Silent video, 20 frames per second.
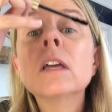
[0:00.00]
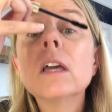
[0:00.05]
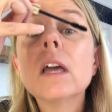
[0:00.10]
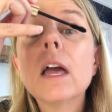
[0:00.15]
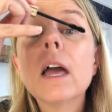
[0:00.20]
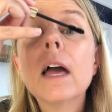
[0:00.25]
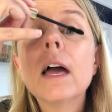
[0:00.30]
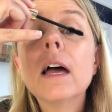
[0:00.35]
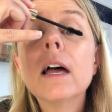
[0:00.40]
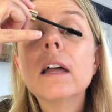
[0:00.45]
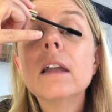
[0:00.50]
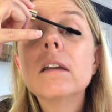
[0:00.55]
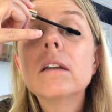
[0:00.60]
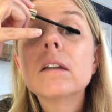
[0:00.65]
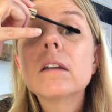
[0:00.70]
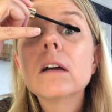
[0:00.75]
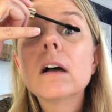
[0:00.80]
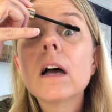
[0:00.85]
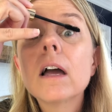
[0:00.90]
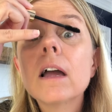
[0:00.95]

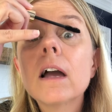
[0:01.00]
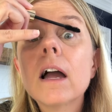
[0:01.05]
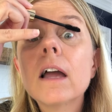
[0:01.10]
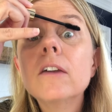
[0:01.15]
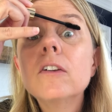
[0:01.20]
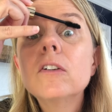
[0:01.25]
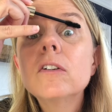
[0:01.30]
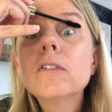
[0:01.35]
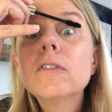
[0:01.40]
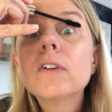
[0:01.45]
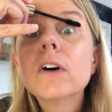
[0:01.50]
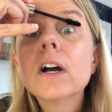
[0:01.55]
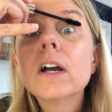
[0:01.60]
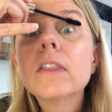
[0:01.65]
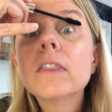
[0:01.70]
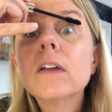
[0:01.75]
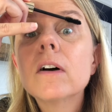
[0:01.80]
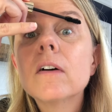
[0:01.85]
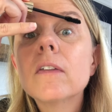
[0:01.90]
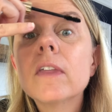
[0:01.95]
And I do
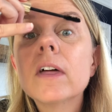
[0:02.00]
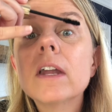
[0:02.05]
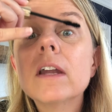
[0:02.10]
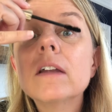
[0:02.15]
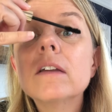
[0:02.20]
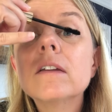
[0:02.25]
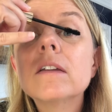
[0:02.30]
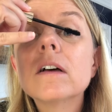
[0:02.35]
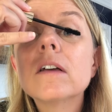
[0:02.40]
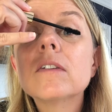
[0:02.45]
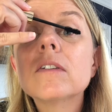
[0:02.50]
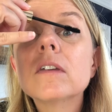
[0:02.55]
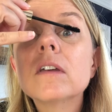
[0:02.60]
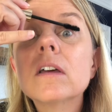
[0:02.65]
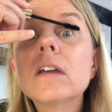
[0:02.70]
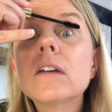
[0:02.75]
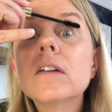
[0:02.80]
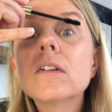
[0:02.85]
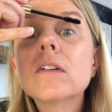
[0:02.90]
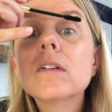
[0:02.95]
find though that it
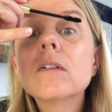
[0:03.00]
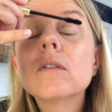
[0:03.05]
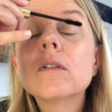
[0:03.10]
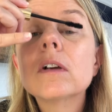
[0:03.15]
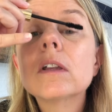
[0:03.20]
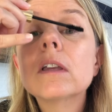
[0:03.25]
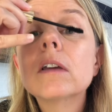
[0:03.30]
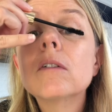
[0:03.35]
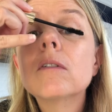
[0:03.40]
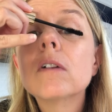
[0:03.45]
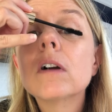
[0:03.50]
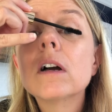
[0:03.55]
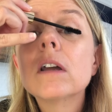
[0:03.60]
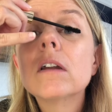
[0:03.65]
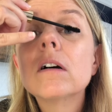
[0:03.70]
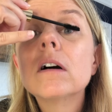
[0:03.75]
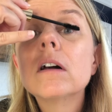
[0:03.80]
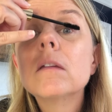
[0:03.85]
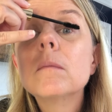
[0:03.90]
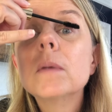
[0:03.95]
doesn't really
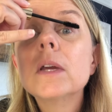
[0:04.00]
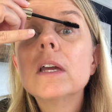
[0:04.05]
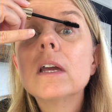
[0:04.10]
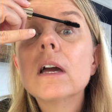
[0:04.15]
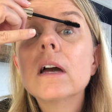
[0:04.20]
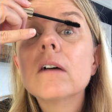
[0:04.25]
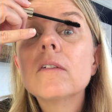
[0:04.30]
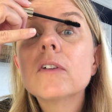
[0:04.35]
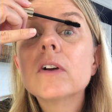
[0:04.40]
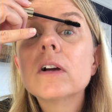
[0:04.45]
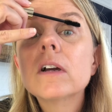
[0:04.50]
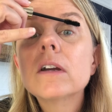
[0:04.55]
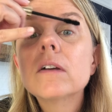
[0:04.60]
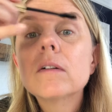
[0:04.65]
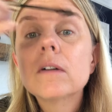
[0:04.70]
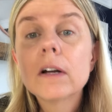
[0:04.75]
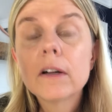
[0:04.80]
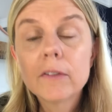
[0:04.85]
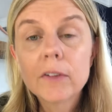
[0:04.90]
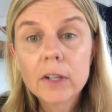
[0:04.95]
run on me ever. I
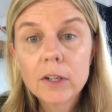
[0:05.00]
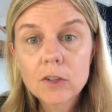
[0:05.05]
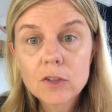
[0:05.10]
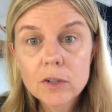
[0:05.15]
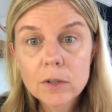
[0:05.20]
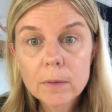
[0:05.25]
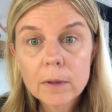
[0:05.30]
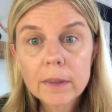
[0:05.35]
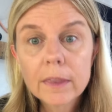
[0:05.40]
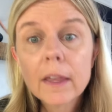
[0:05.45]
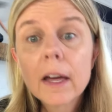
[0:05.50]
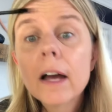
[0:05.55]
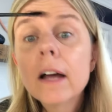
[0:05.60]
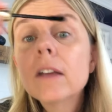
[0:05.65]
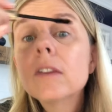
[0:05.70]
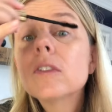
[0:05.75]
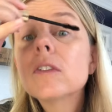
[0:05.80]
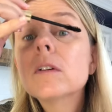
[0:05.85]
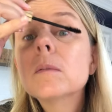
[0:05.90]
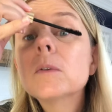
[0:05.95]
don't have an issue with
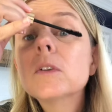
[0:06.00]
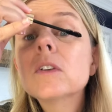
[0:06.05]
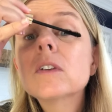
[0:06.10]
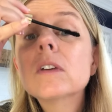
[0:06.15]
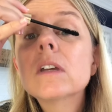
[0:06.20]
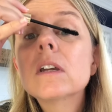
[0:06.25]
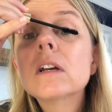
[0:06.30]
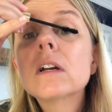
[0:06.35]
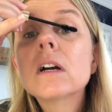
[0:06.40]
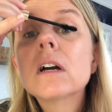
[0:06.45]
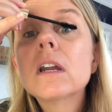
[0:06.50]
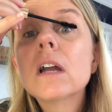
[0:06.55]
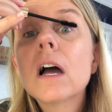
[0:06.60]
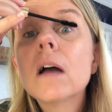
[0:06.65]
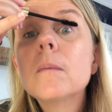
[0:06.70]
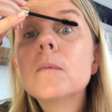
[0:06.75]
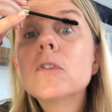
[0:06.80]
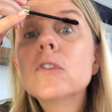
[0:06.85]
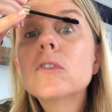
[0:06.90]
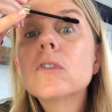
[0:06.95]
that. So I'm just gonna
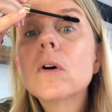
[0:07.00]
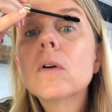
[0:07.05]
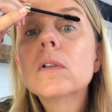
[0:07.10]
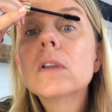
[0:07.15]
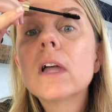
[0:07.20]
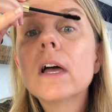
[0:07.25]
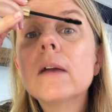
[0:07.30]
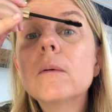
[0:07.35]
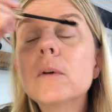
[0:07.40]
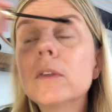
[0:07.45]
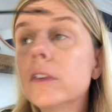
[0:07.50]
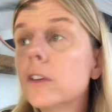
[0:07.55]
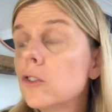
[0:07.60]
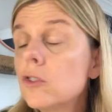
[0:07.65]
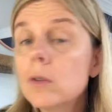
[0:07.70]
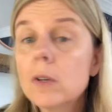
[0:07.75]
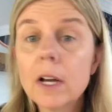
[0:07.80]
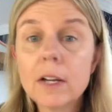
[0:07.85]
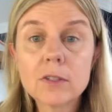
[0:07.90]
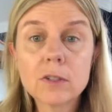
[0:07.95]
I'm so light with
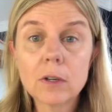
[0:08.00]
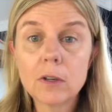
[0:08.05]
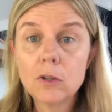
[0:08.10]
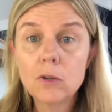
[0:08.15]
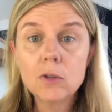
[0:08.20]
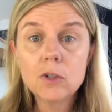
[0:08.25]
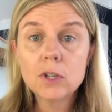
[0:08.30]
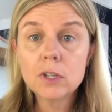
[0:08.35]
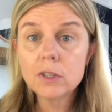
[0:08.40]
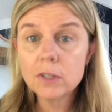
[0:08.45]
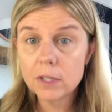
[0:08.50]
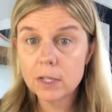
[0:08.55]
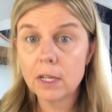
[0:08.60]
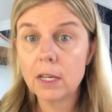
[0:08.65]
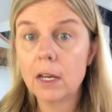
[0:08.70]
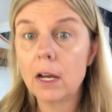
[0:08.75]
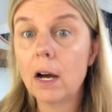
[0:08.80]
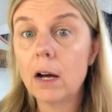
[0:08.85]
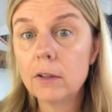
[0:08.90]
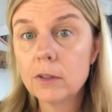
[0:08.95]
this. You guys, you should
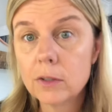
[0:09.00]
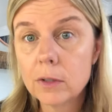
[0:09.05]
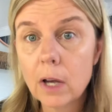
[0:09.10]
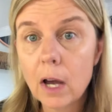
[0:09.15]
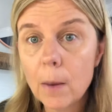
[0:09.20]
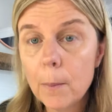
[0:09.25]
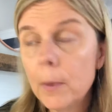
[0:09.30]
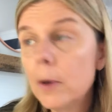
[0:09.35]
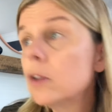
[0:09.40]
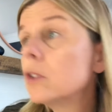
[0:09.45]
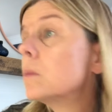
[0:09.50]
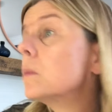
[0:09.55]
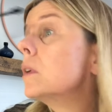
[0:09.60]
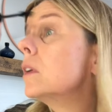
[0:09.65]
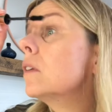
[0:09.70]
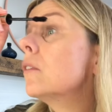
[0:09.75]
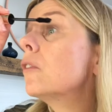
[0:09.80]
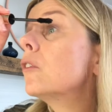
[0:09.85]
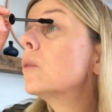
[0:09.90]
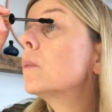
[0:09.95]
see. I'll post
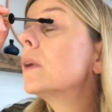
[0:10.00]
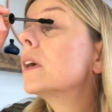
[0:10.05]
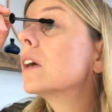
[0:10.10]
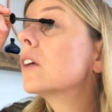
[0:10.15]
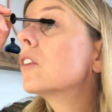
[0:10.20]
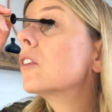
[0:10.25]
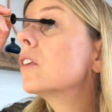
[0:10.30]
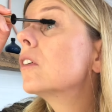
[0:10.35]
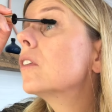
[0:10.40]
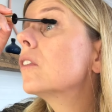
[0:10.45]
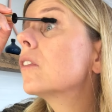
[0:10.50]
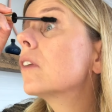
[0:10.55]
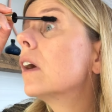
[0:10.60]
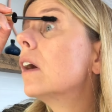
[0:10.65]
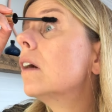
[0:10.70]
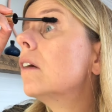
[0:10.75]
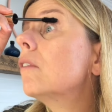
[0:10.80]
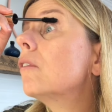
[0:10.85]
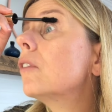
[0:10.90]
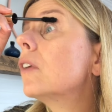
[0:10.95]
beautiful pictures
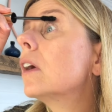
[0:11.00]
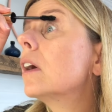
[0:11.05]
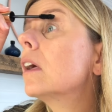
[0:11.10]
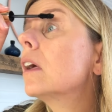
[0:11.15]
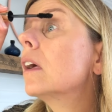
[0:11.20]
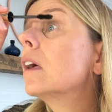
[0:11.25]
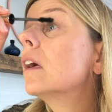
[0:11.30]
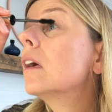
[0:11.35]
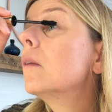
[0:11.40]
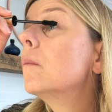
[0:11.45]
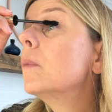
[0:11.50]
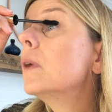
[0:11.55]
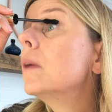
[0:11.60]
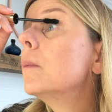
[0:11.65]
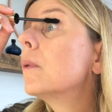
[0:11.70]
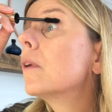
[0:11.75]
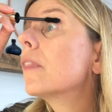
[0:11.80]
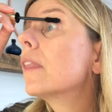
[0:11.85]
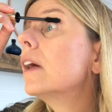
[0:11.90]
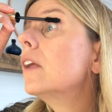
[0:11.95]
of
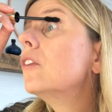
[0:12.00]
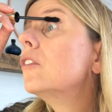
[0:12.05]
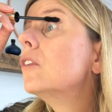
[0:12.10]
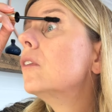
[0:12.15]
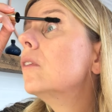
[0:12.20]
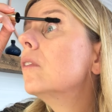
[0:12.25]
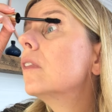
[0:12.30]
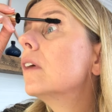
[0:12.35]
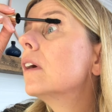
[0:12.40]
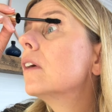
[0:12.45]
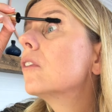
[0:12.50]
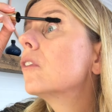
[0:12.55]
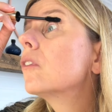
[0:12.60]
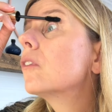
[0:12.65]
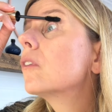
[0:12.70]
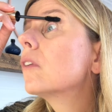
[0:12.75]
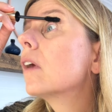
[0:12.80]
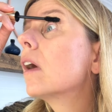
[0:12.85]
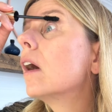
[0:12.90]
people that do this,